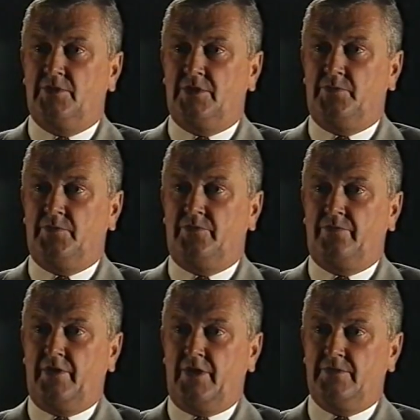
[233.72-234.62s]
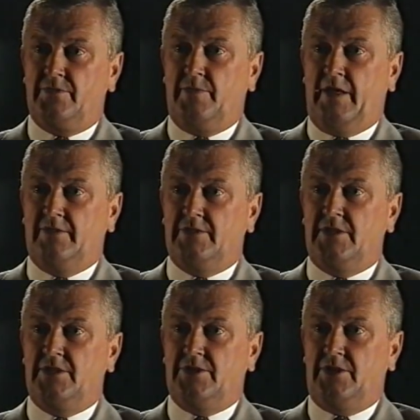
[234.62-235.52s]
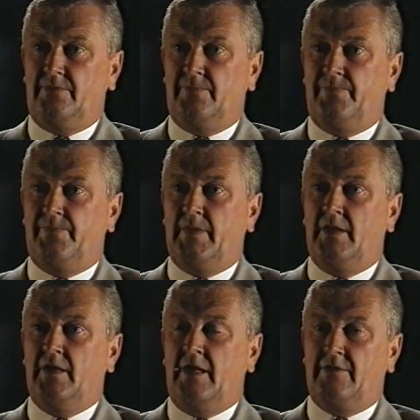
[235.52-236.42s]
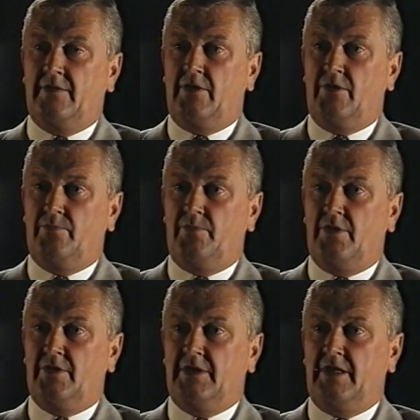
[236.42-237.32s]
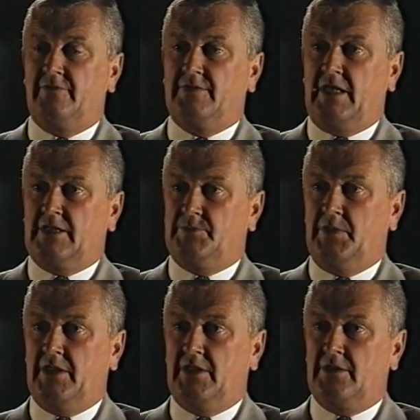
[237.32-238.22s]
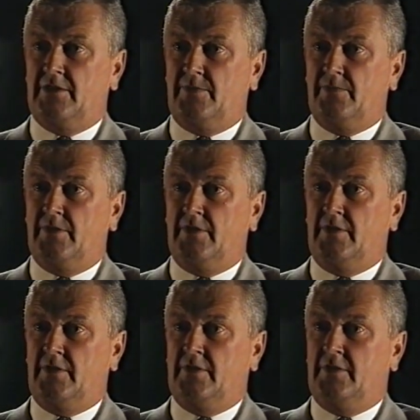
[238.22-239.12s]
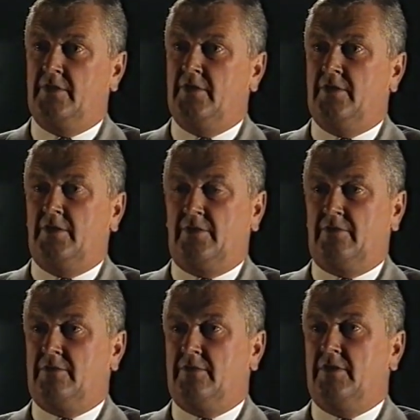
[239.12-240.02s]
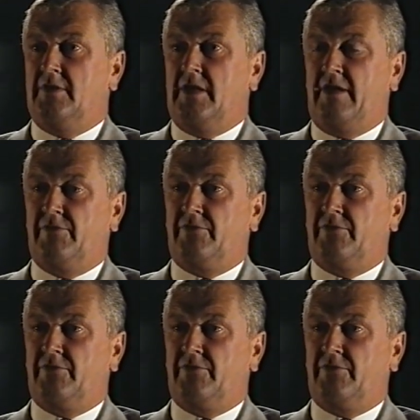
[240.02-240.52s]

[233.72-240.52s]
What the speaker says: wanted to put £300 each in, out of their own pocket, out of taxpayer income, and have a